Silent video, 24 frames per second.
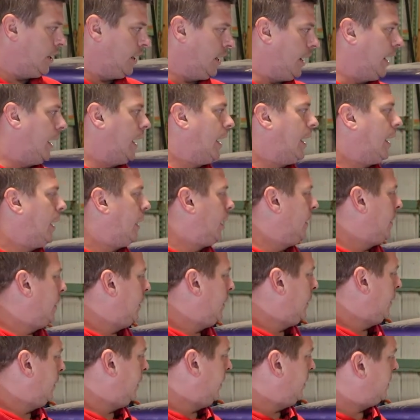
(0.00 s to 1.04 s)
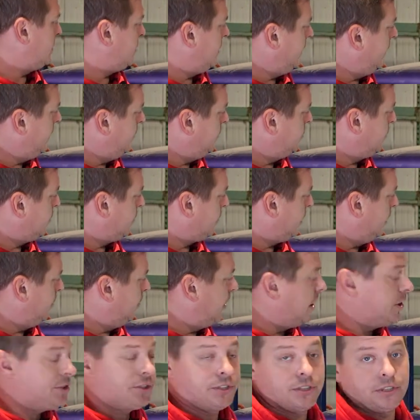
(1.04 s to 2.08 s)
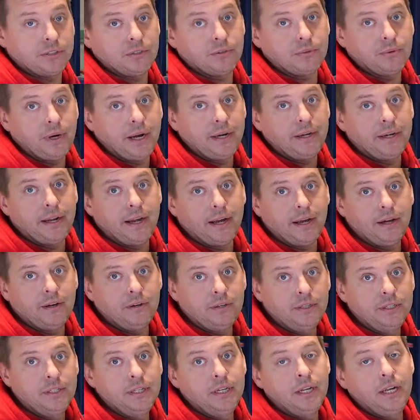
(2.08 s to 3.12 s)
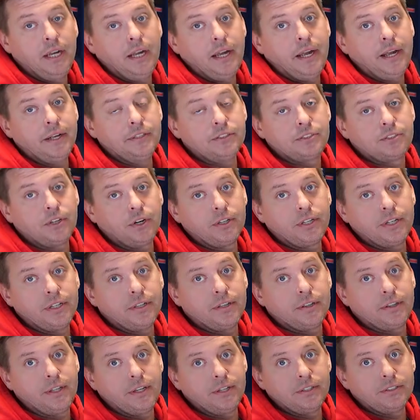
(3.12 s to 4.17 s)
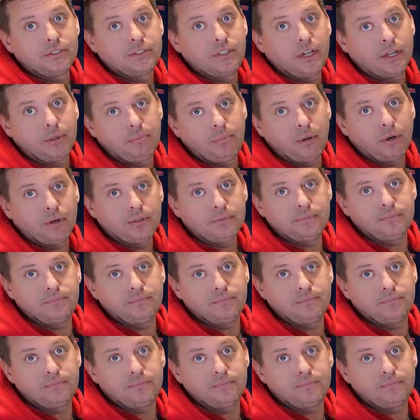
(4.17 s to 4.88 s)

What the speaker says: And these things we're gonna measure right now and start getting things cut apart.